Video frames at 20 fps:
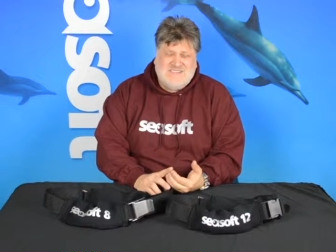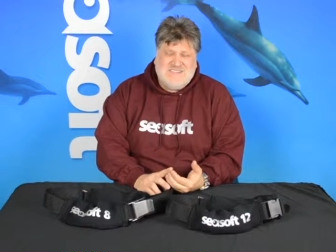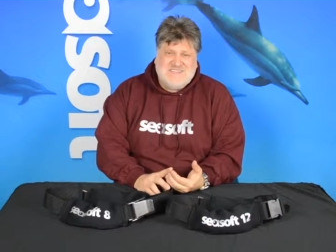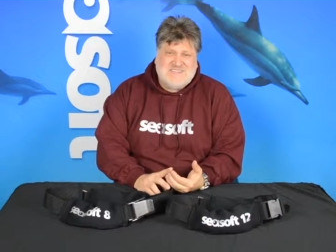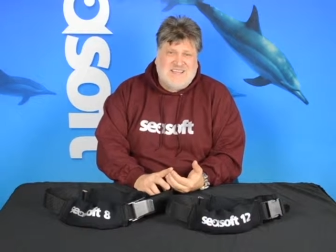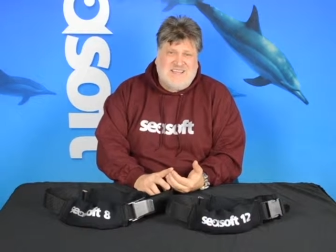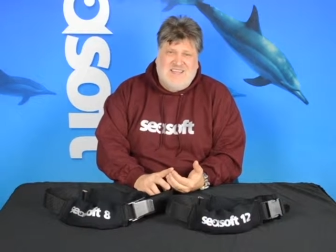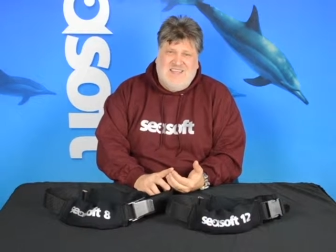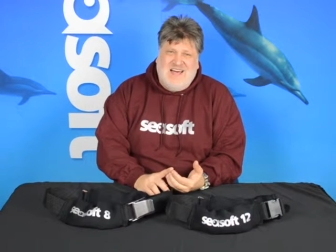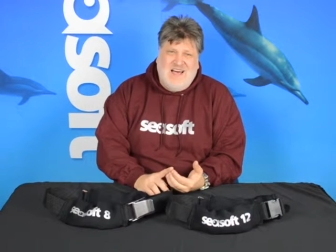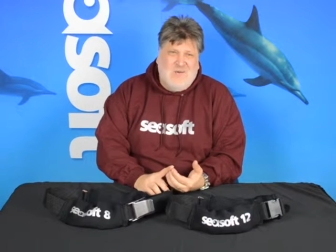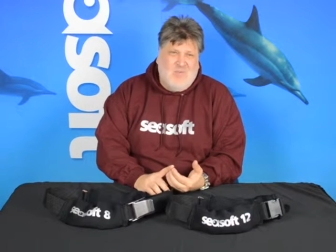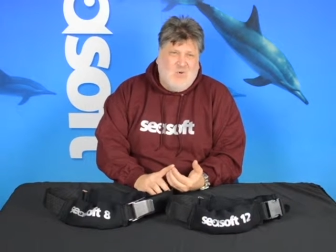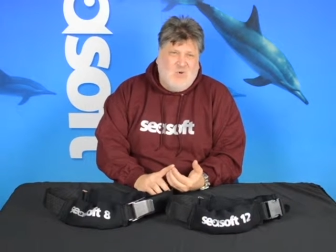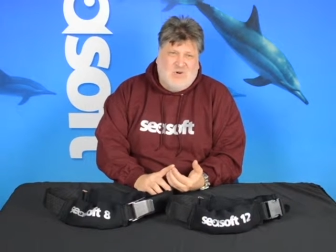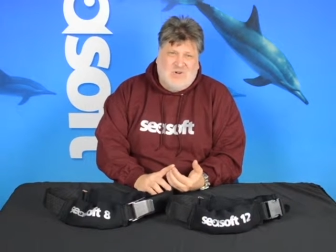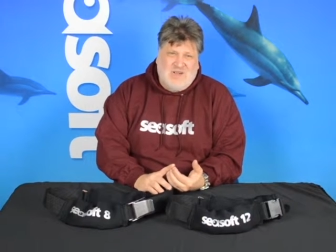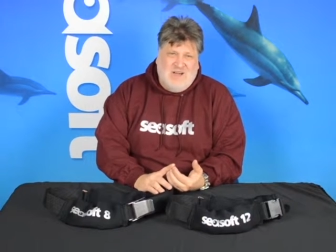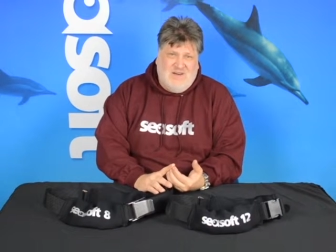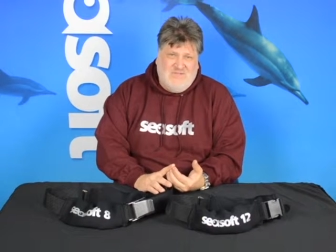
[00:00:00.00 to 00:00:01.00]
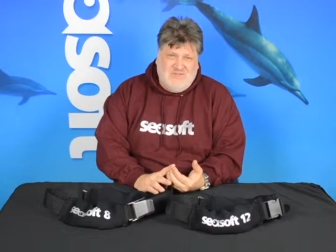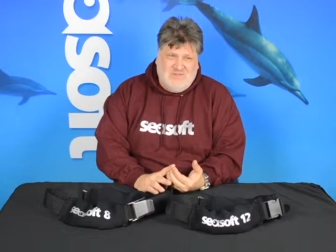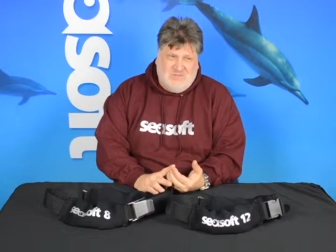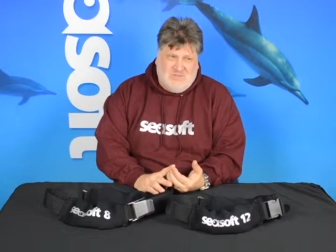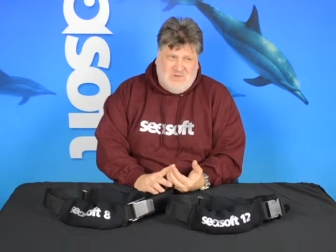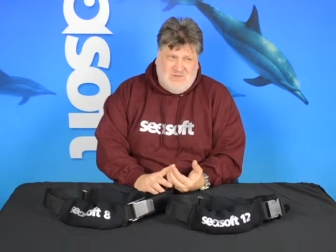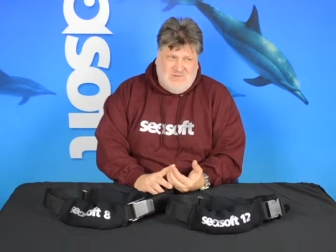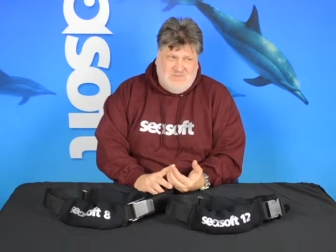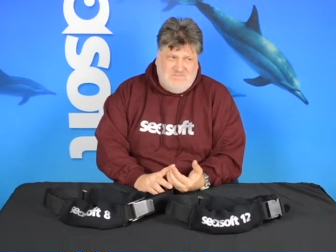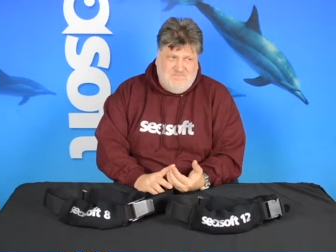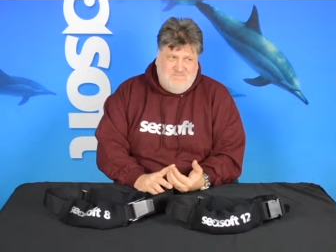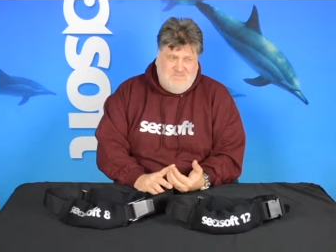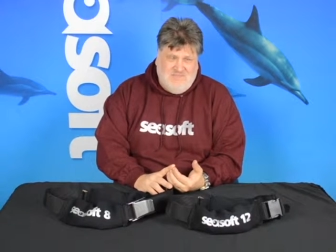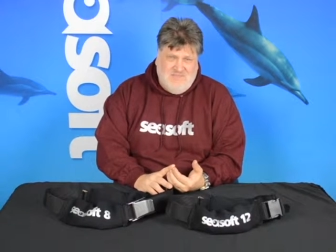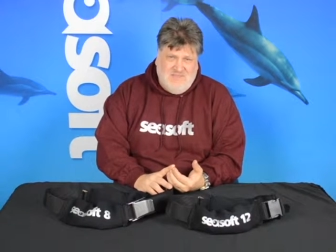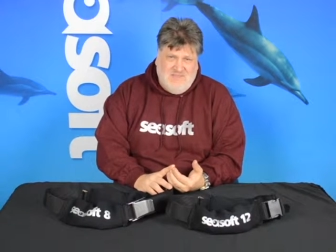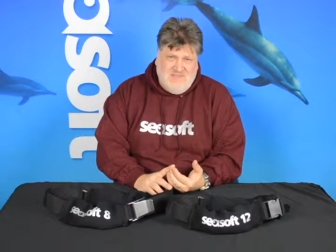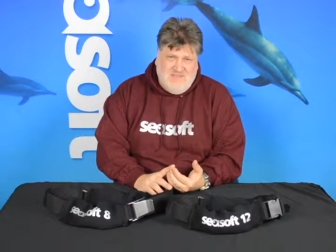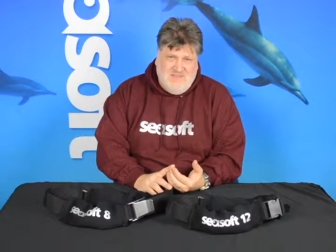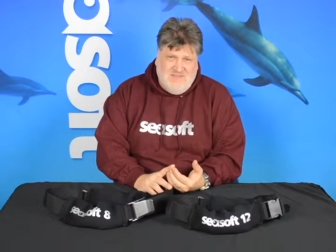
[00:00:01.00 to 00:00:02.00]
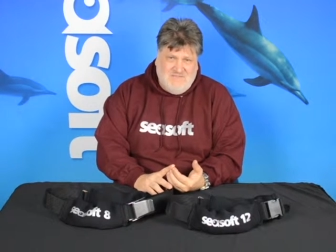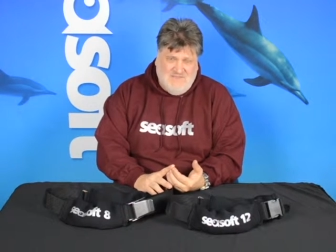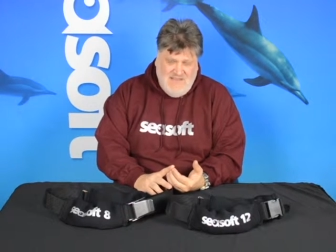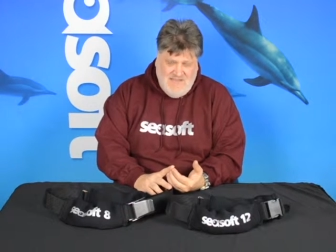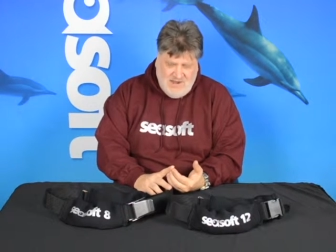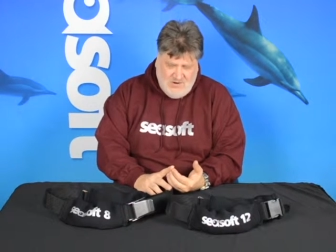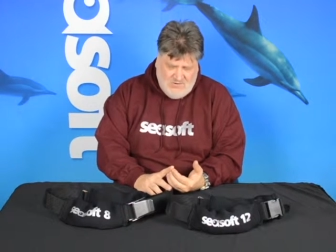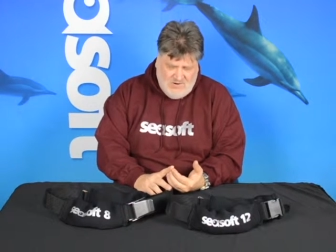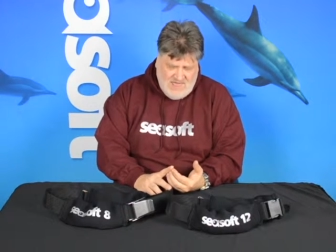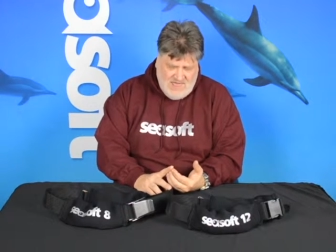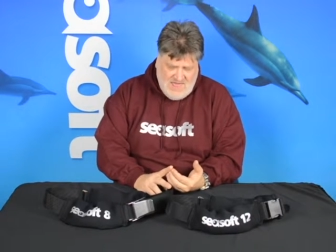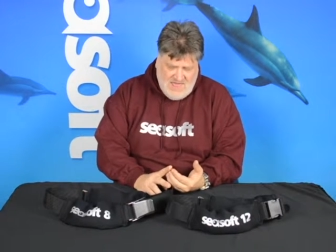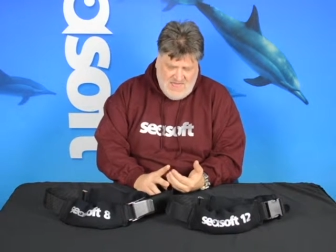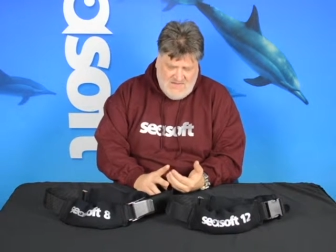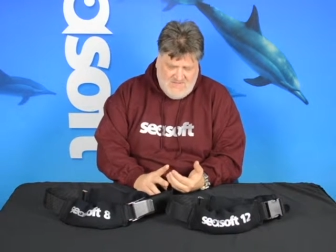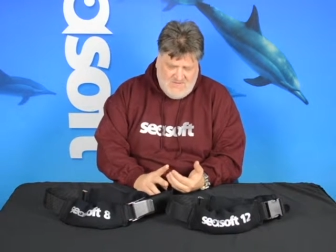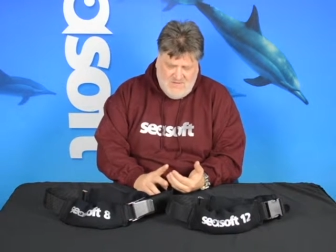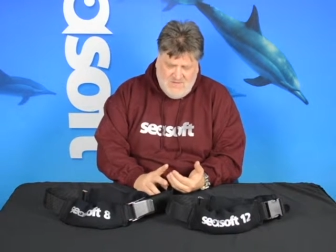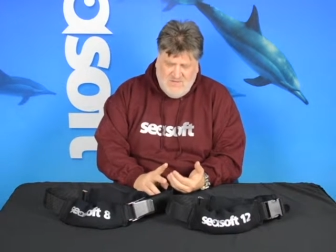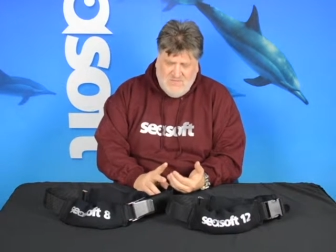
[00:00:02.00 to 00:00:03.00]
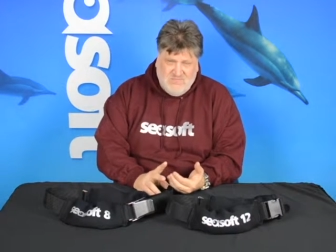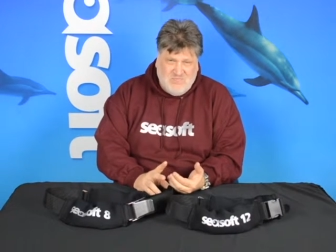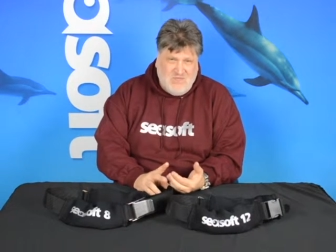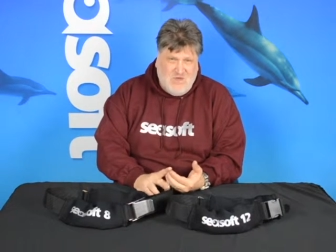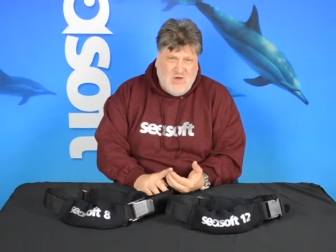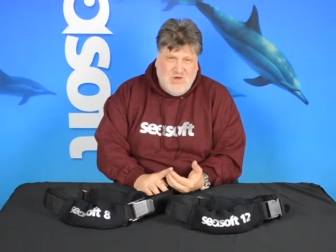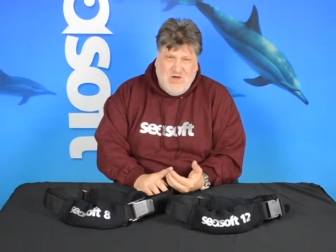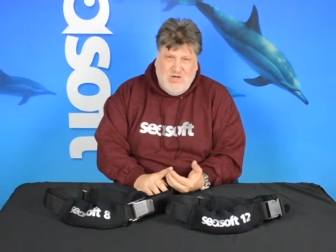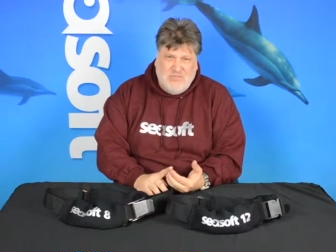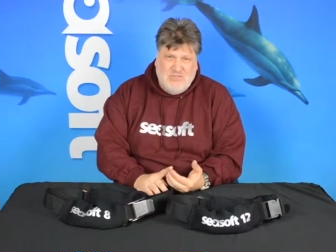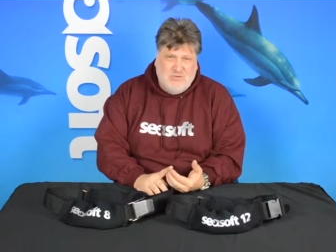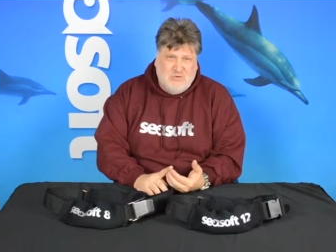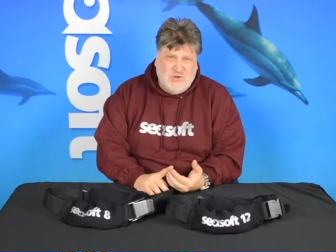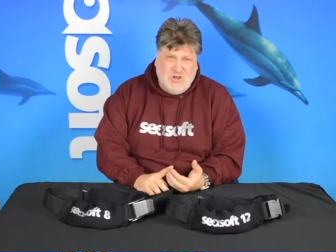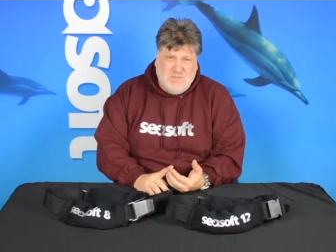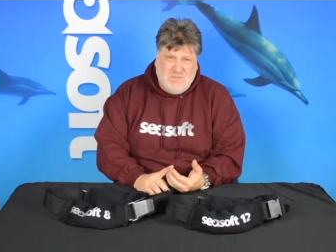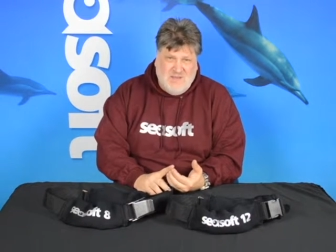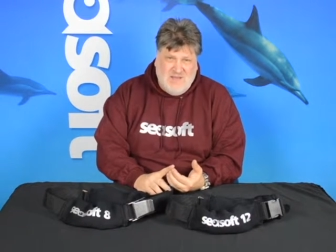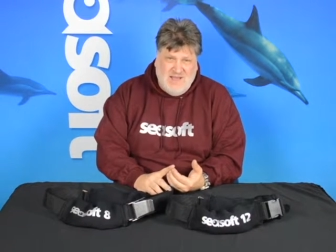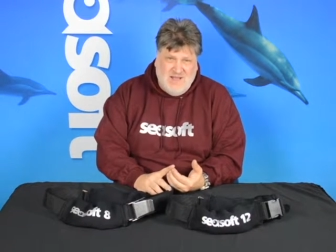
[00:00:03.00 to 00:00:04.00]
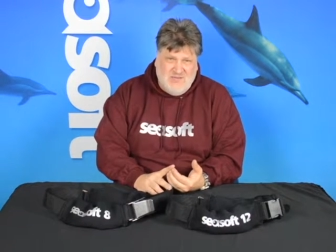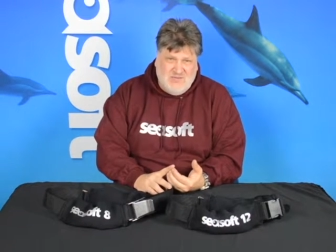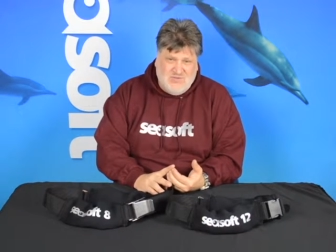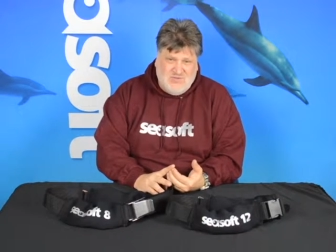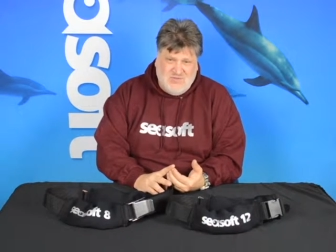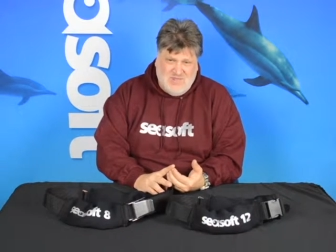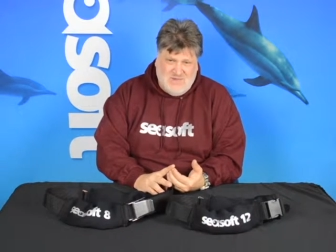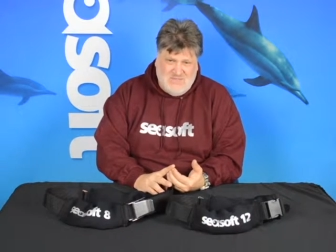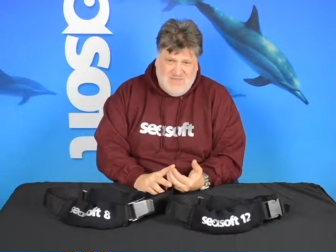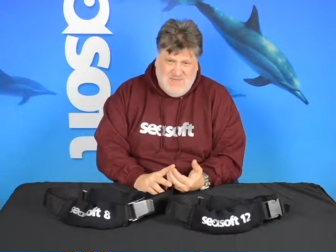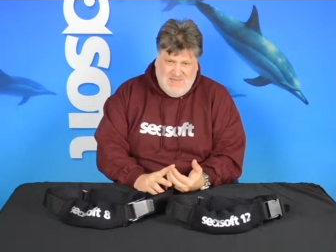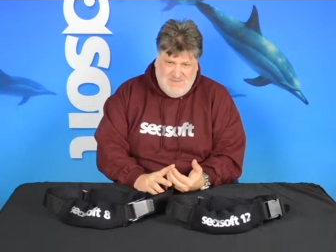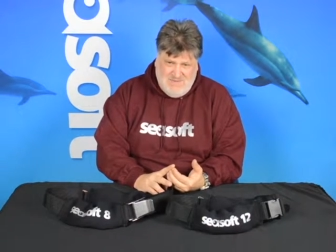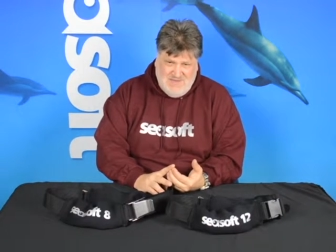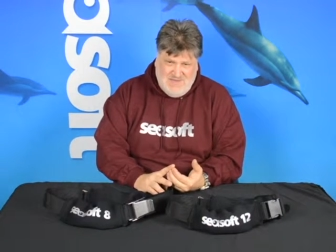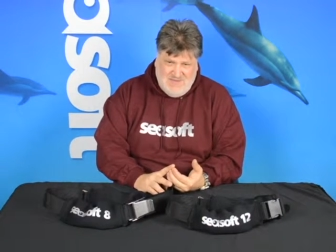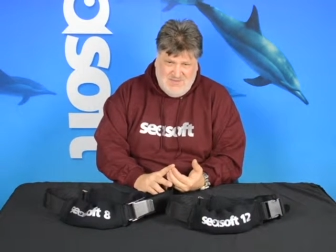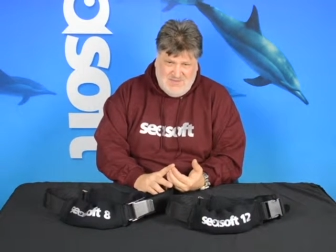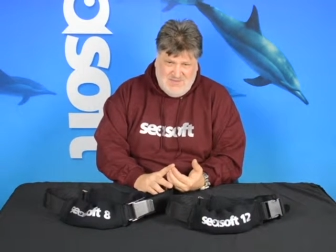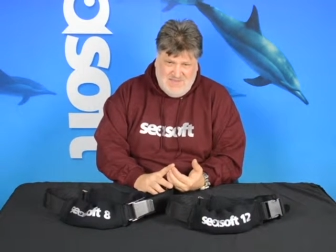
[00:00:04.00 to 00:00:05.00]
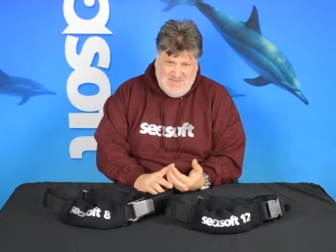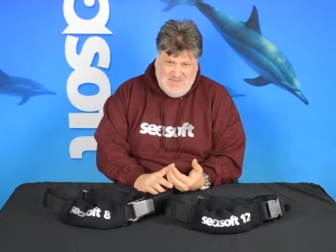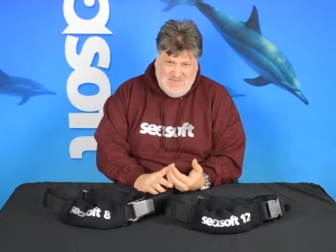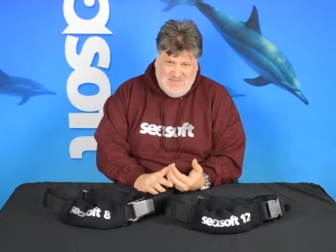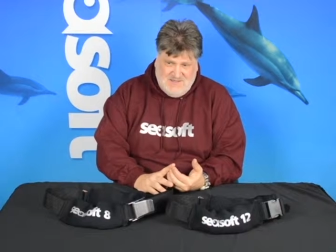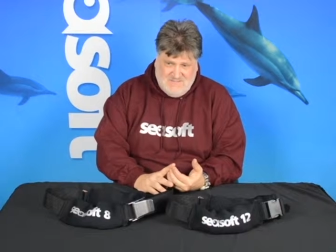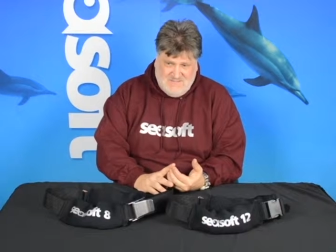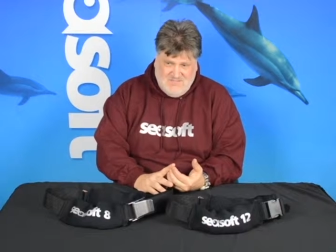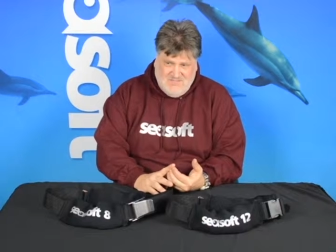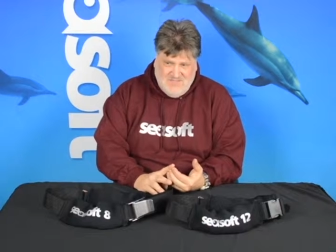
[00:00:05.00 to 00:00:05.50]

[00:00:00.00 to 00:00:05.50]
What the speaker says: just a lot more comfortable. If I don't have all 30 pounds in my BC,